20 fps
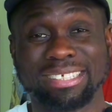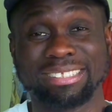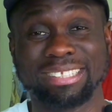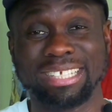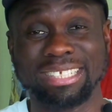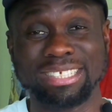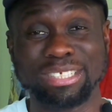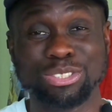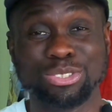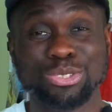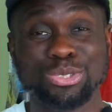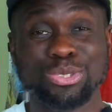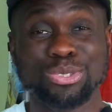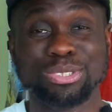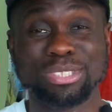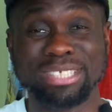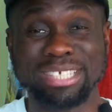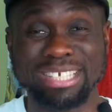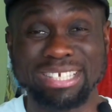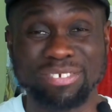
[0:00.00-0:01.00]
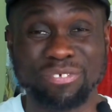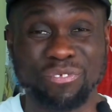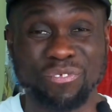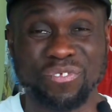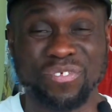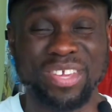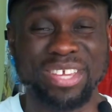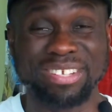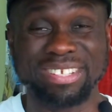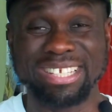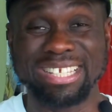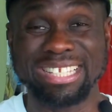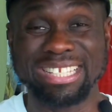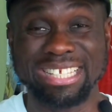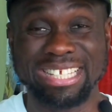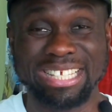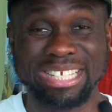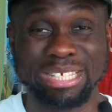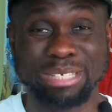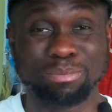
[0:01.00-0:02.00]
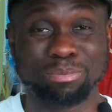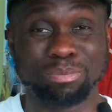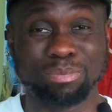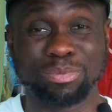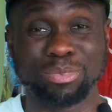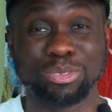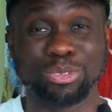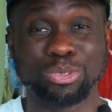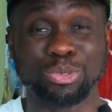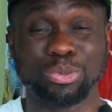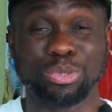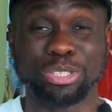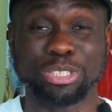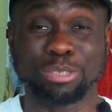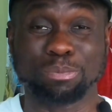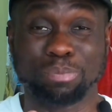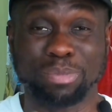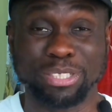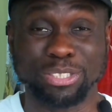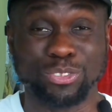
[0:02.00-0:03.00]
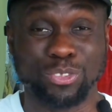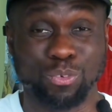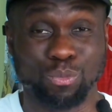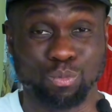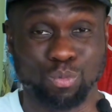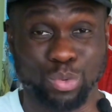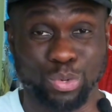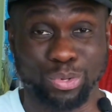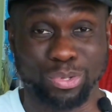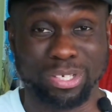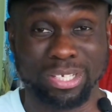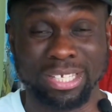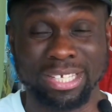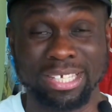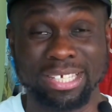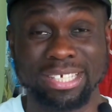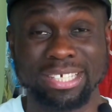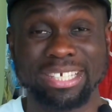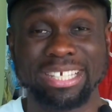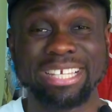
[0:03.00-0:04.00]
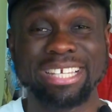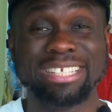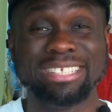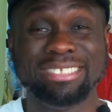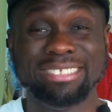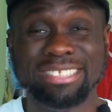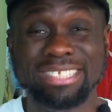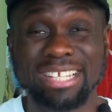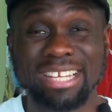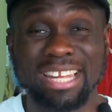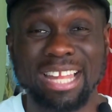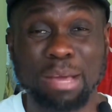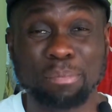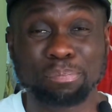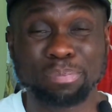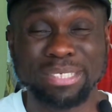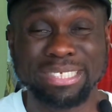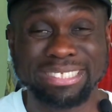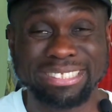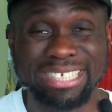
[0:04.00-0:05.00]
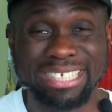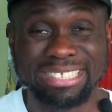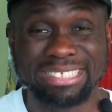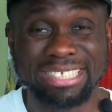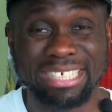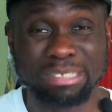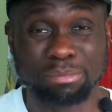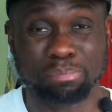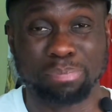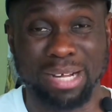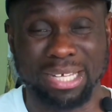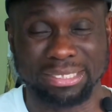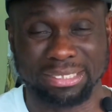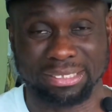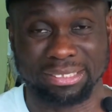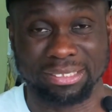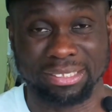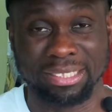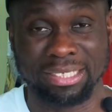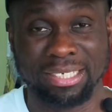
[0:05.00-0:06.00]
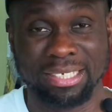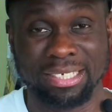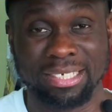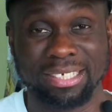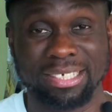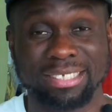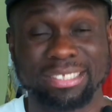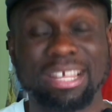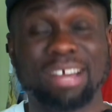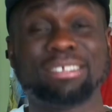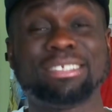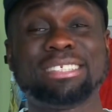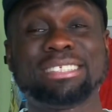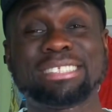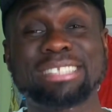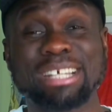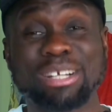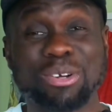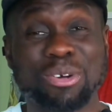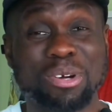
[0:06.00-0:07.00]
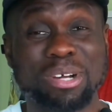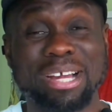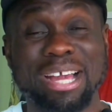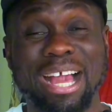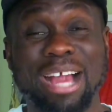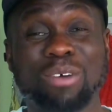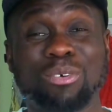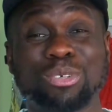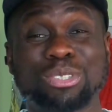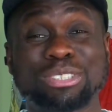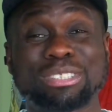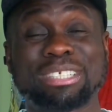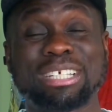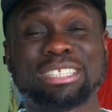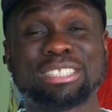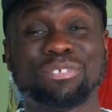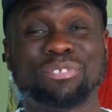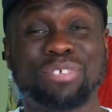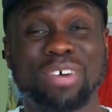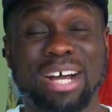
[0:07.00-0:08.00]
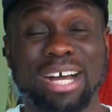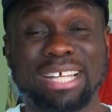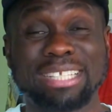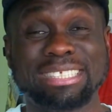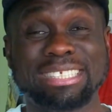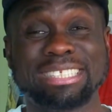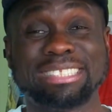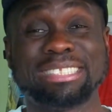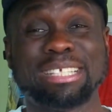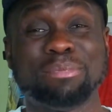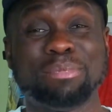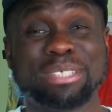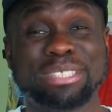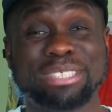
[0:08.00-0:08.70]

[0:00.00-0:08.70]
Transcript: that they used in ferrying him to his place of work a dilapidated bus. Now, the second guy was transferred. His name is